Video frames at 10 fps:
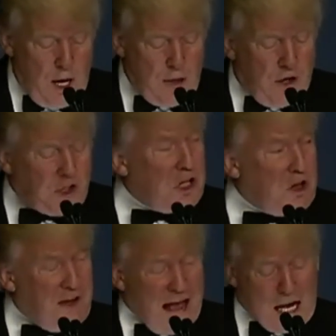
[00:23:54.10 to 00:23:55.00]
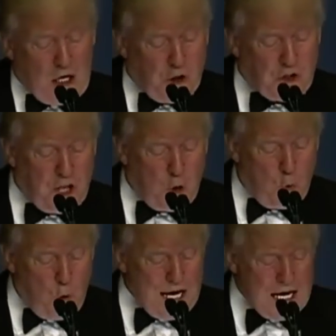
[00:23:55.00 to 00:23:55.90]
And these are the values that
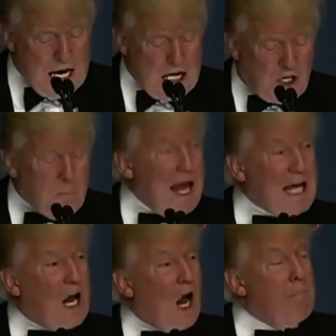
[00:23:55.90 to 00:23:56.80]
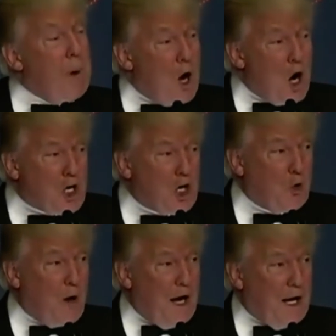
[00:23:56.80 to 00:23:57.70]
we need to make America
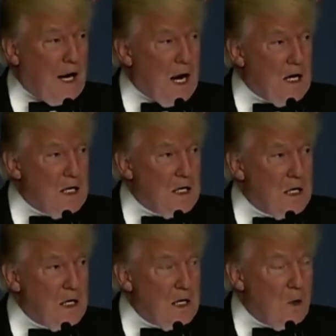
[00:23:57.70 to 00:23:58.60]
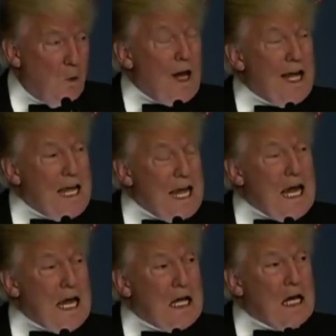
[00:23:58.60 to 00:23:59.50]
great again. We
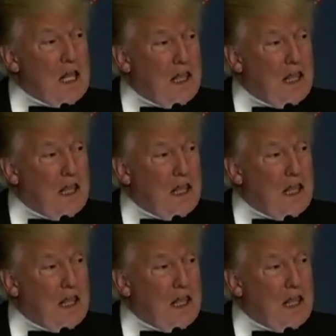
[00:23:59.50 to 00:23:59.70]
need